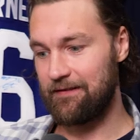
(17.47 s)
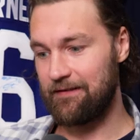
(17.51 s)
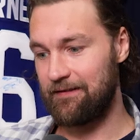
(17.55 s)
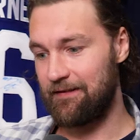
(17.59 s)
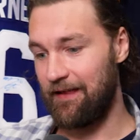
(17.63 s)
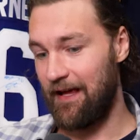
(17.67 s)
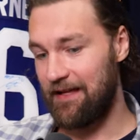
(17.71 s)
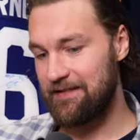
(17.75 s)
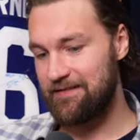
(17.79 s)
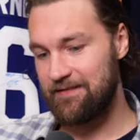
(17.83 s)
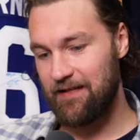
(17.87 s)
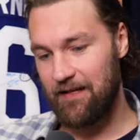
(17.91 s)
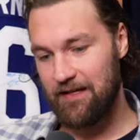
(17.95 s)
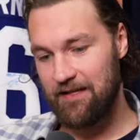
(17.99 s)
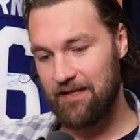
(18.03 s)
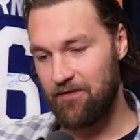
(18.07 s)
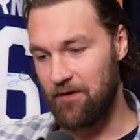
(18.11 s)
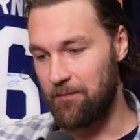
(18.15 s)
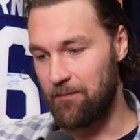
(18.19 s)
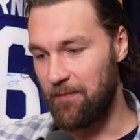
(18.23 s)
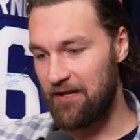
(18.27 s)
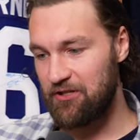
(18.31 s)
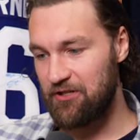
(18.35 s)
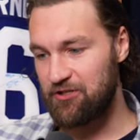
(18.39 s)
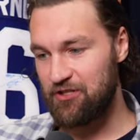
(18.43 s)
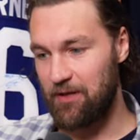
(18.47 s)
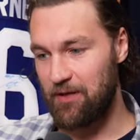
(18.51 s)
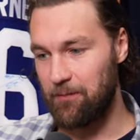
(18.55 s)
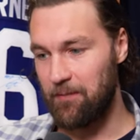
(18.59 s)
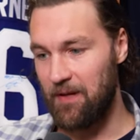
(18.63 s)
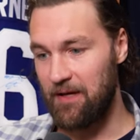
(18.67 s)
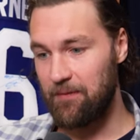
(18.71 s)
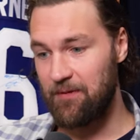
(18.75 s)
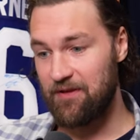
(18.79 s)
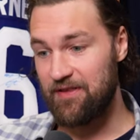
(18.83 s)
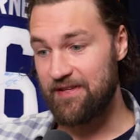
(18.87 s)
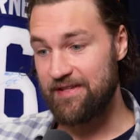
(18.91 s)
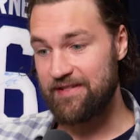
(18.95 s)
that's not even mentioning
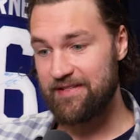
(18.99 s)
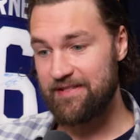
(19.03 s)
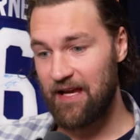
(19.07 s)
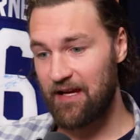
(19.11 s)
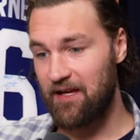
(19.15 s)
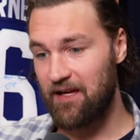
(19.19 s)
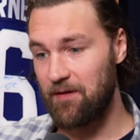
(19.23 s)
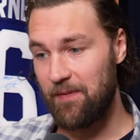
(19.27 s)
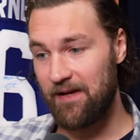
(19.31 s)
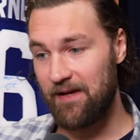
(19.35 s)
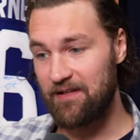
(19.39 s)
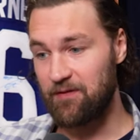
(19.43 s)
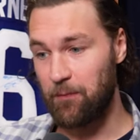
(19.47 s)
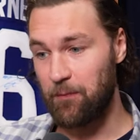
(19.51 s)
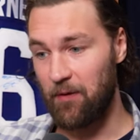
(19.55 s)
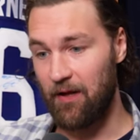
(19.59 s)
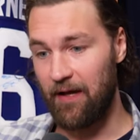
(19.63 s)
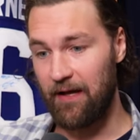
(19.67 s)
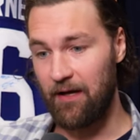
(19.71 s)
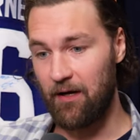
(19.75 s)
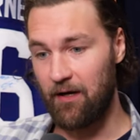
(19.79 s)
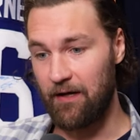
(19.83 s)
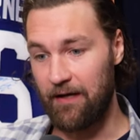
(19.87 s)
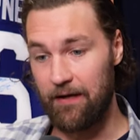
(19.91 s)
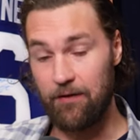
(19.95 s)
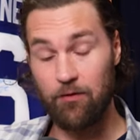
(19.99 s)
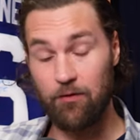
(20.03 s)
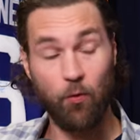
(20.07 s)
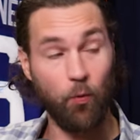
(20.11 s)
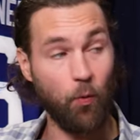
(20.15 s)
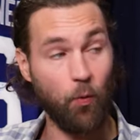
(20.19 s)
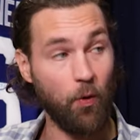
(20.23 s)
maybe the second best player in the